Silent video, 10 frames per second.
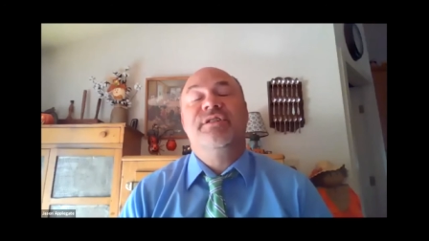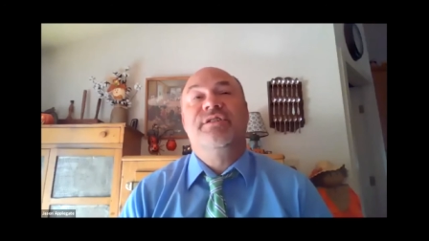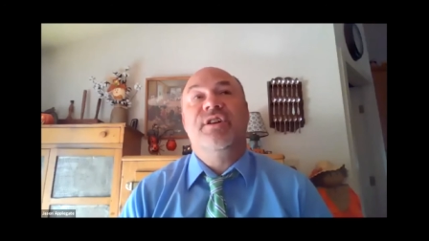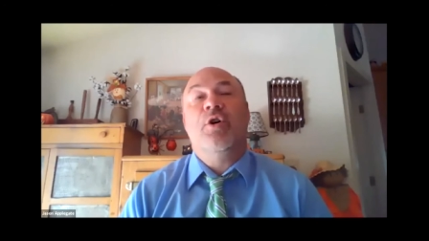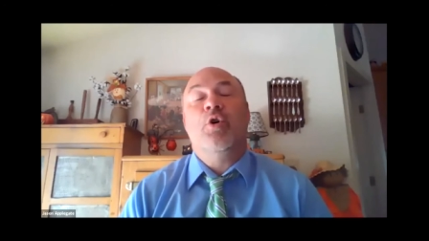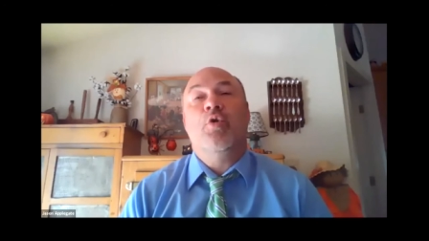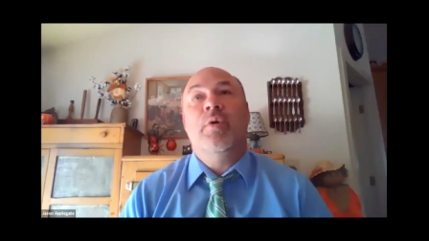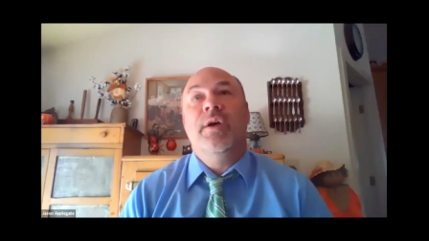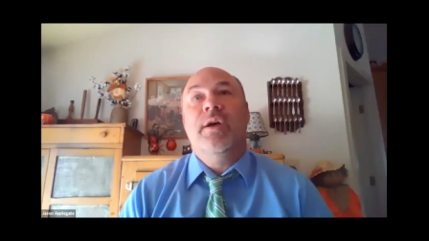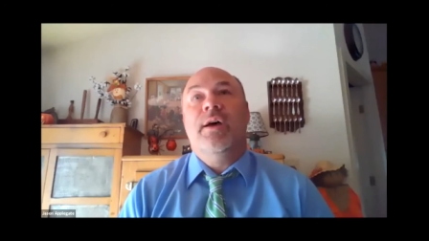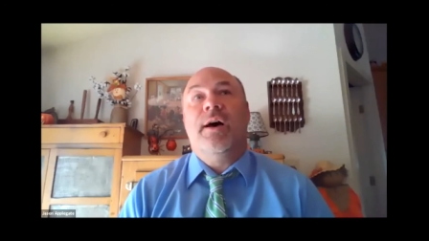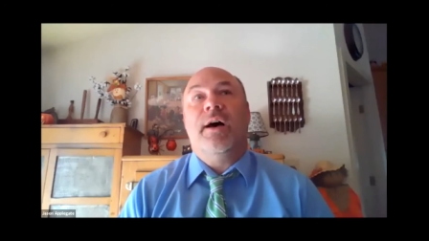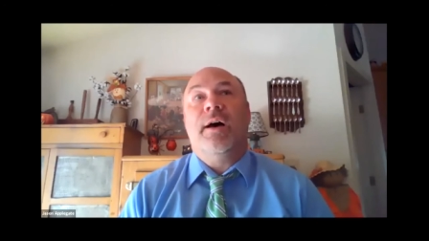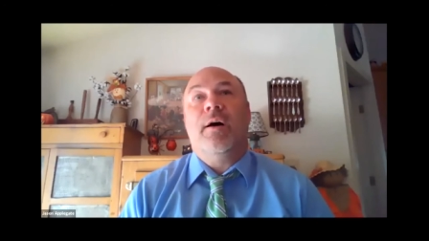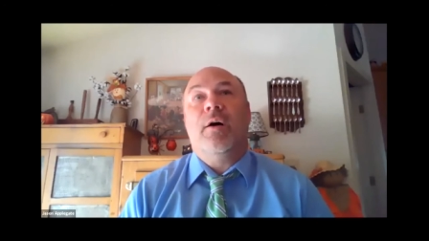So
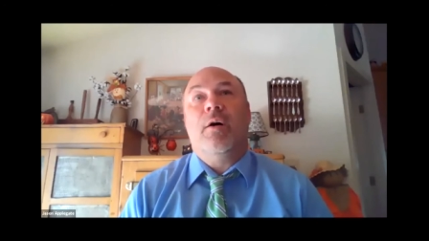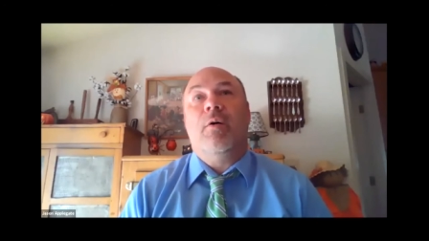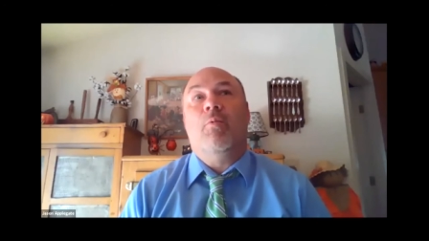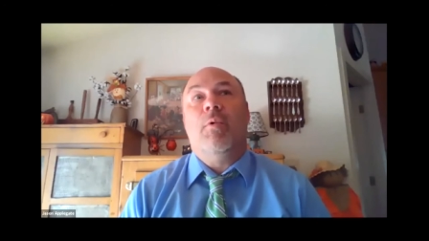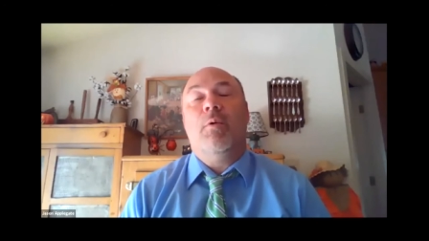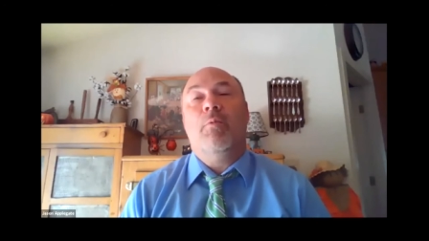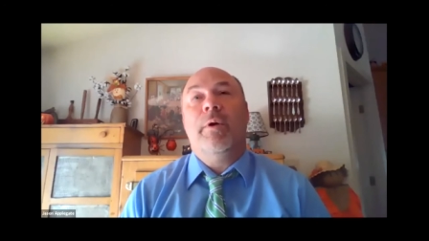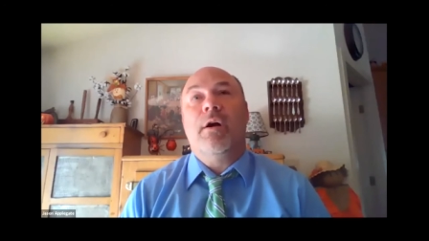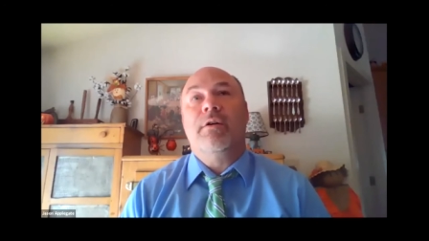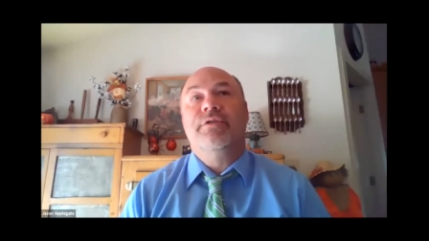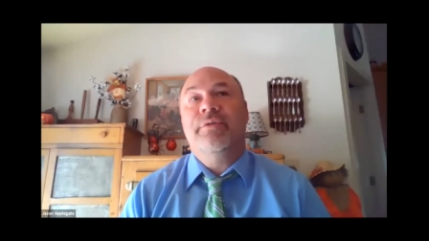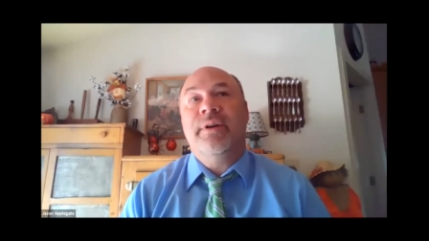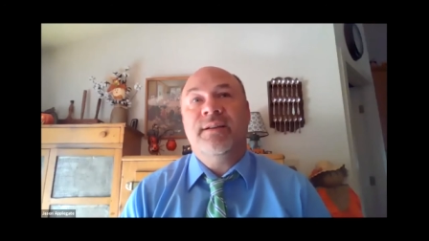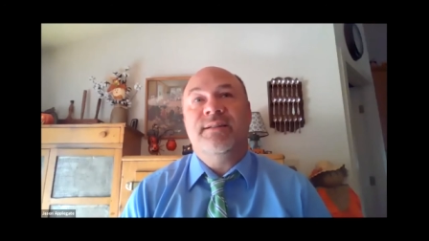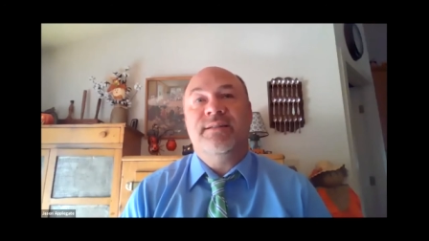uh, what we are
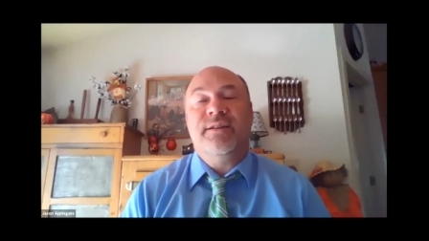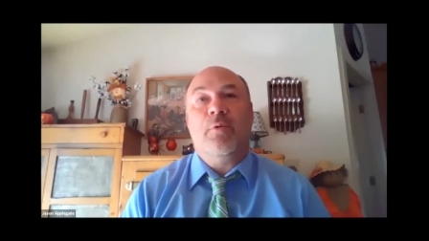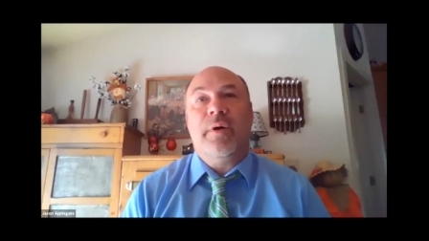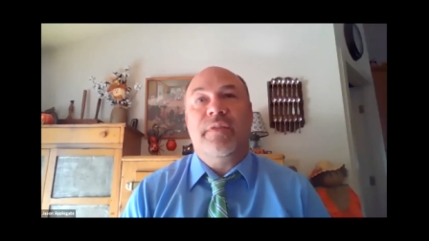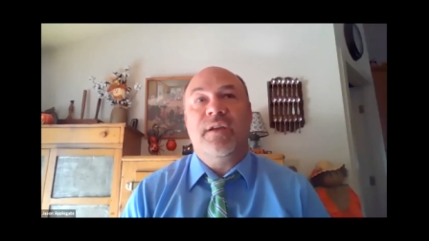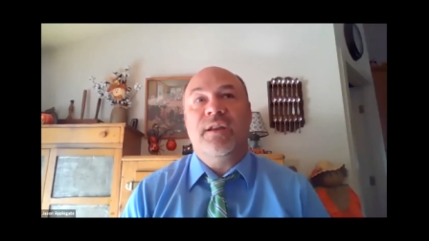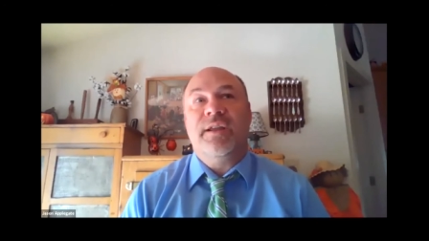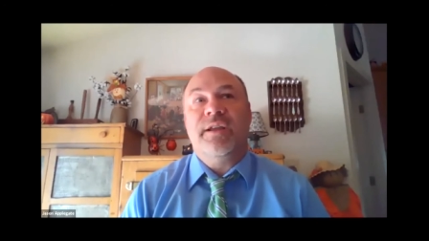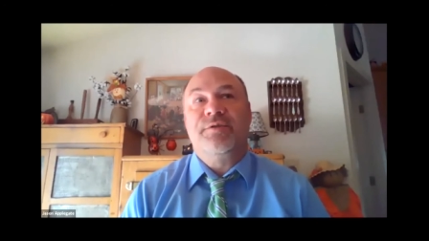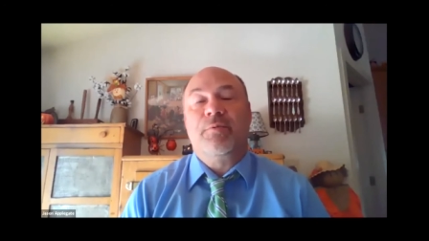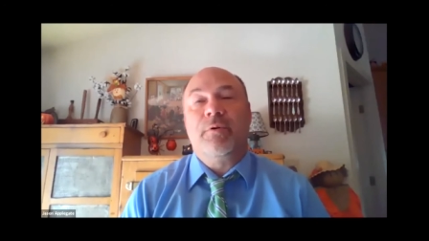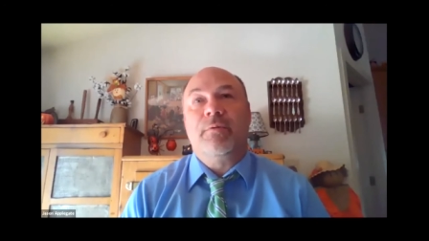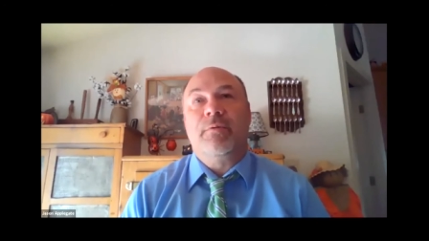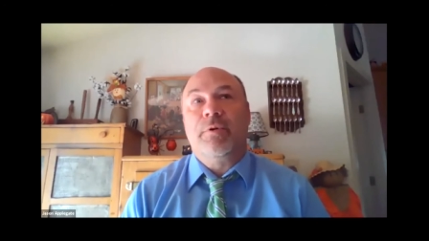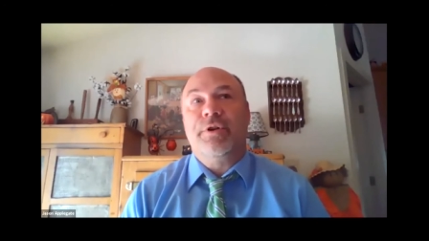doing to deal with it is
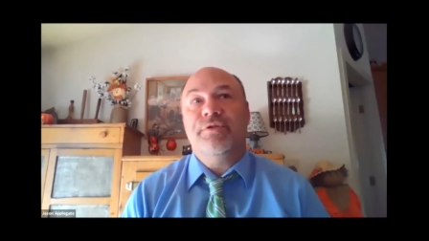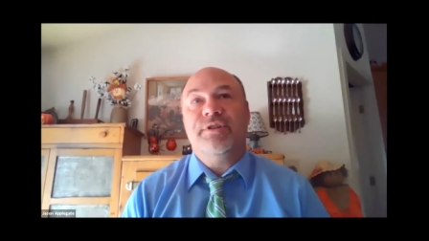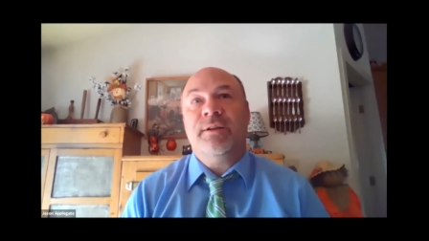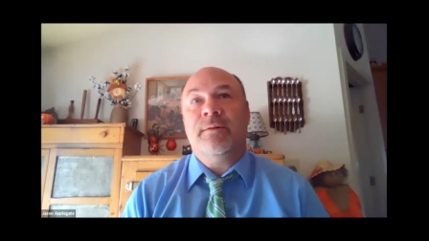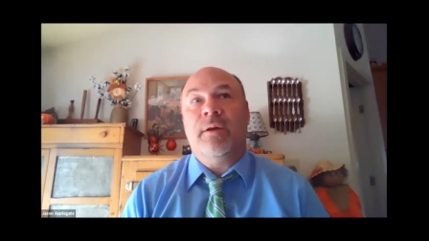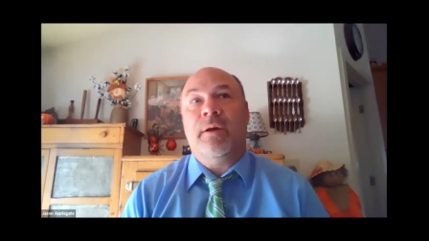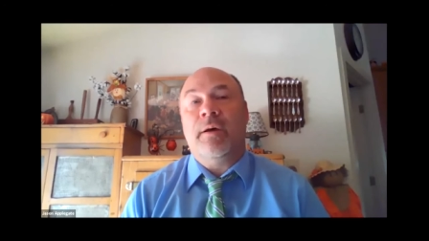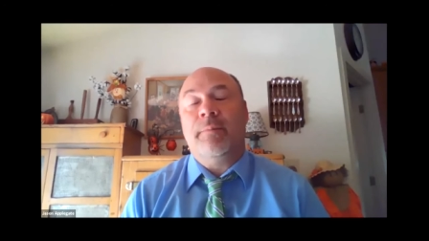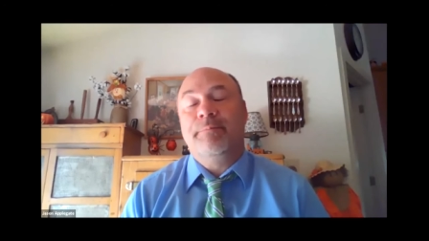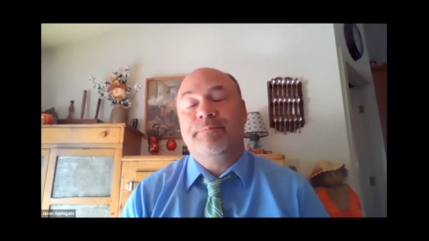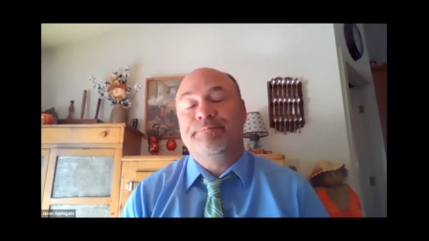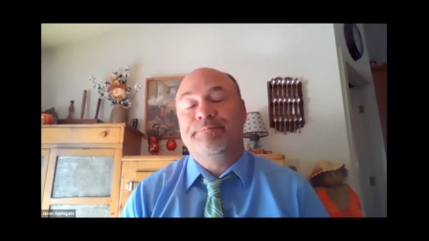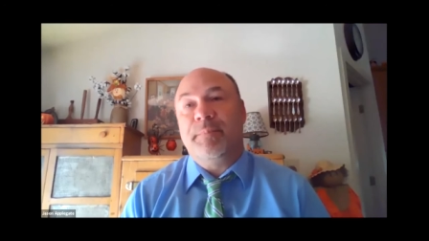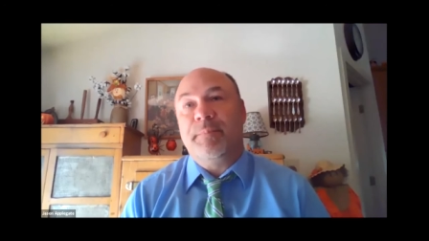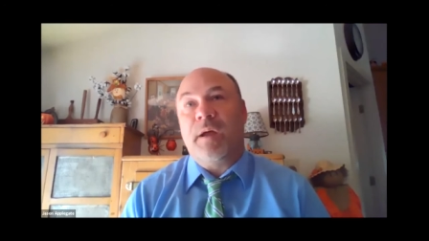we're we're using
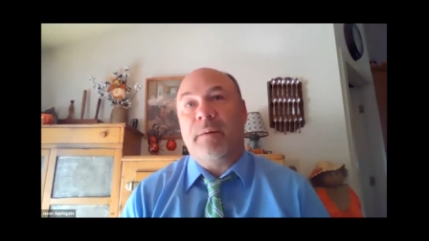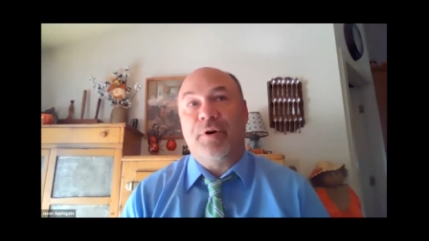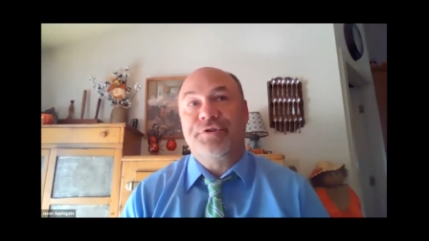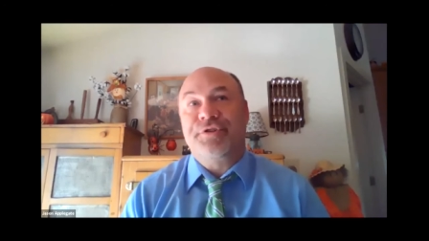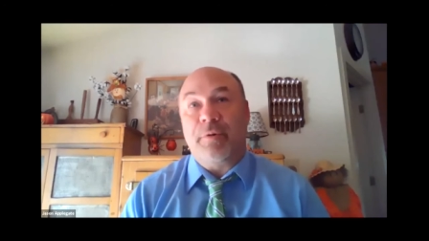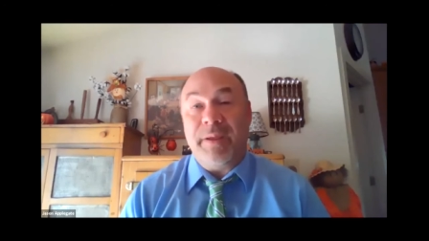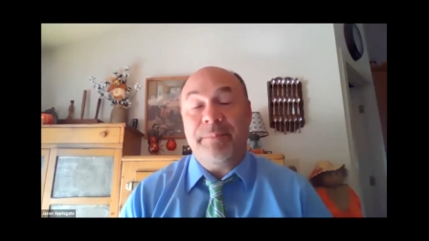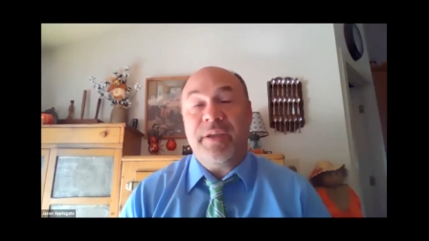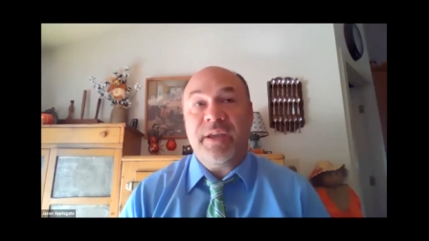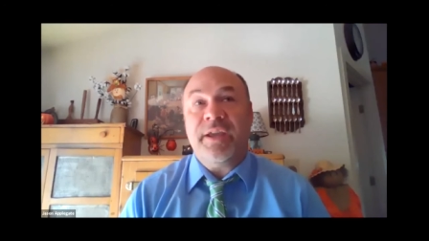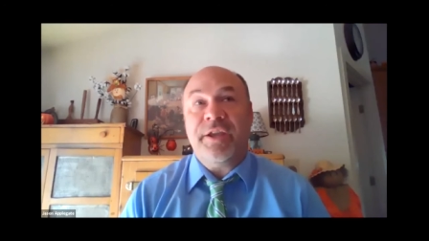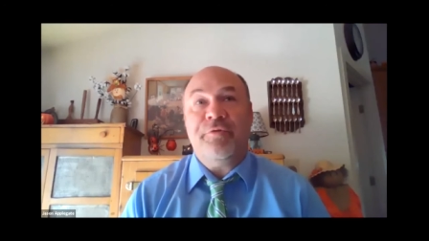uh, personal PPE.